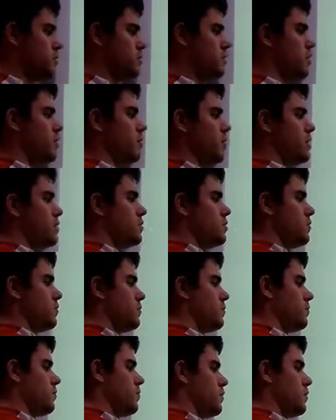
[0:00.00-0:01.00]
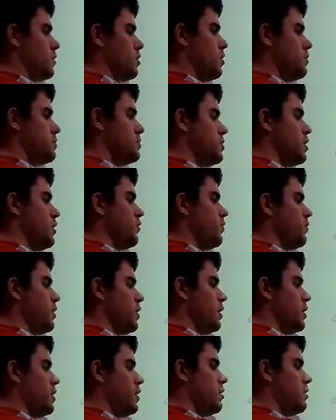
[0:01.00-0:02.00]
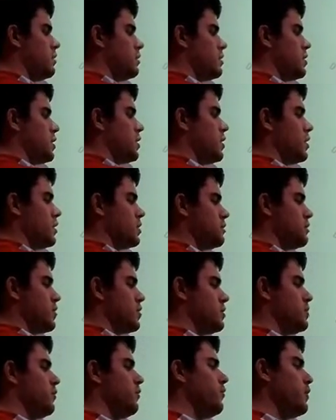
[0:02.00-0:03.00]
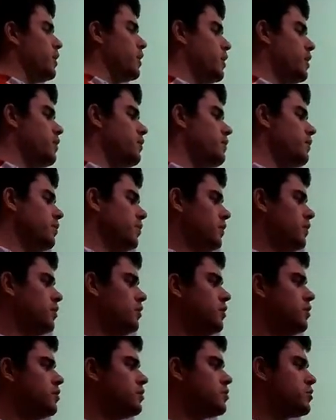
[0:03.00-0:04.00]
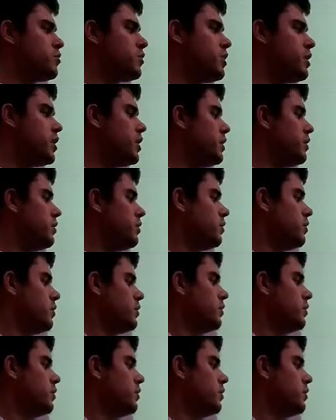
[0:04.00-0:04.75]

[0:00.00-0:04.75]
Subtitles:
So it's observed value, take expected value, all squared,